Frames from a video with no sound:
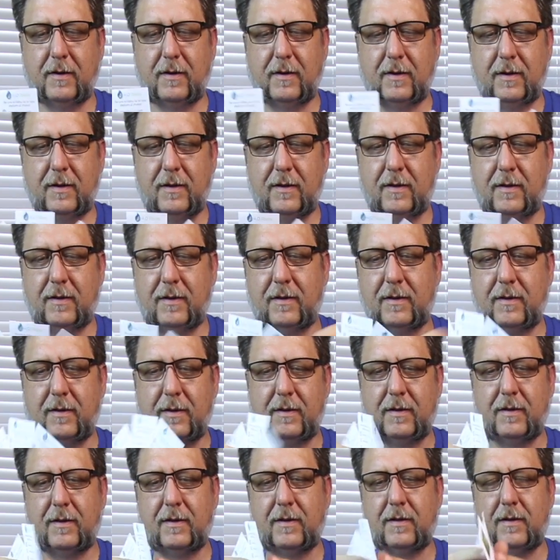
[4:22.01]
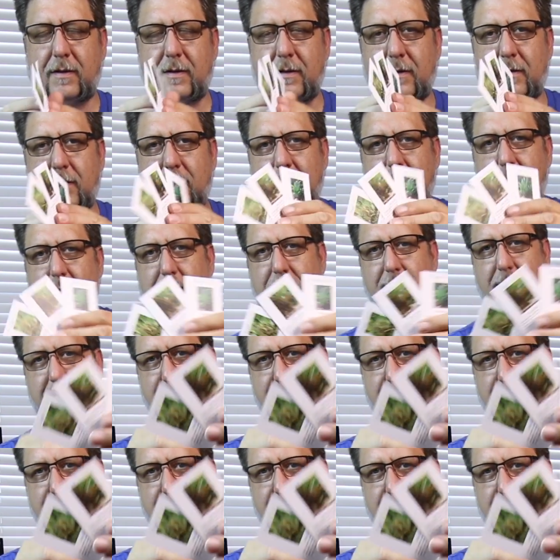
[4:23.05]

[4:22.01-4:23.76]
[no speech]